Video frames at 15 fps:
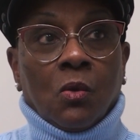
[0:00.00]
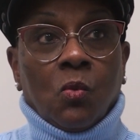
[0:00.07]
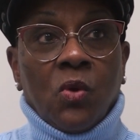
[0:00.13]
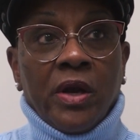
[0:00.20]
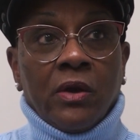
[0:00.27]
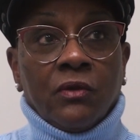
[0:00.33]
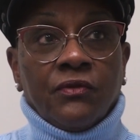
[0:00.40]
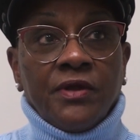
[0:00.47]

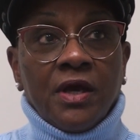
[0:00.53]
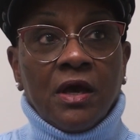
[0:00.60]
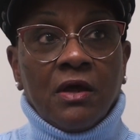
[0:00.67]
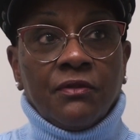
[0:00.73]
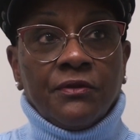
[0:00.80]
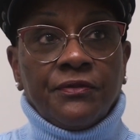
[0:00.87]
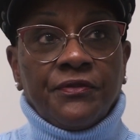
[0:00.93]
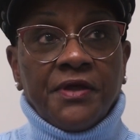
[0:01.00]
Well, the
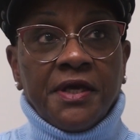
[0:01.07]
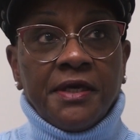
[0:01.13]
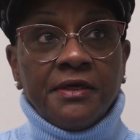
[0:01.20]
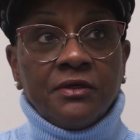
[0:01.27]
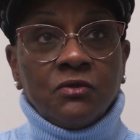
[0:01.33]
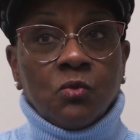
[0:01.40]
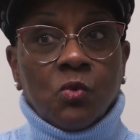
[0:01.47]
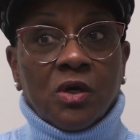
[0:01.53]
other
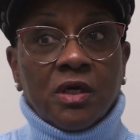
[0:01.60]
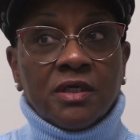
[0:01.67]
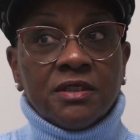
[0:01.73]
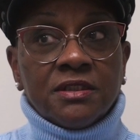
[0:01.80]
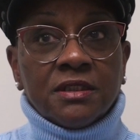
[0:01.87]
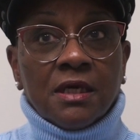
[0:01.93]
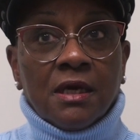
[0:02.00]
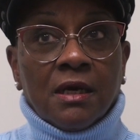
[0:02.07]
thing
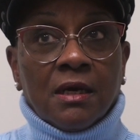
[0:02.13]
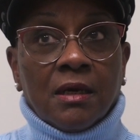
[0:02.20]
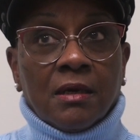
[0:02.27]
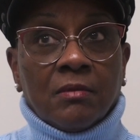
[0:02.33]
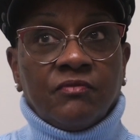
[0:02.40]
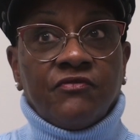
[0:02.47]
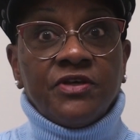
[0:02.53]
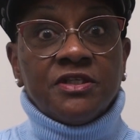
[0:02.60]
was
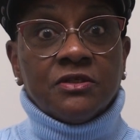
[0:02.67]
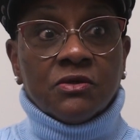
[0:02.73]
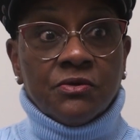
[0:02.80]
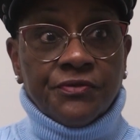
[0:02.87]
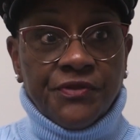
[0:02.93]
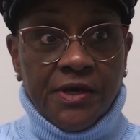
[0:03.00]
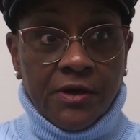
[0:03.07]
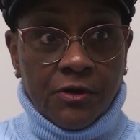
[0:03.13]
physical
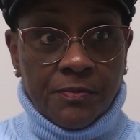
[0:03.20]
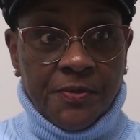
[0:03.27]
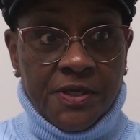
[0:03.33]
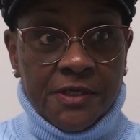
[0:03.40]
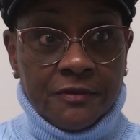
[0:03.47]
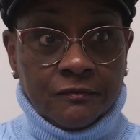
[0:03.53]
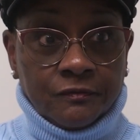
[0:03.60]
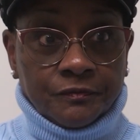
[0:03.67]

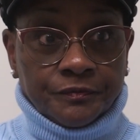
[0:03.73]
therapy.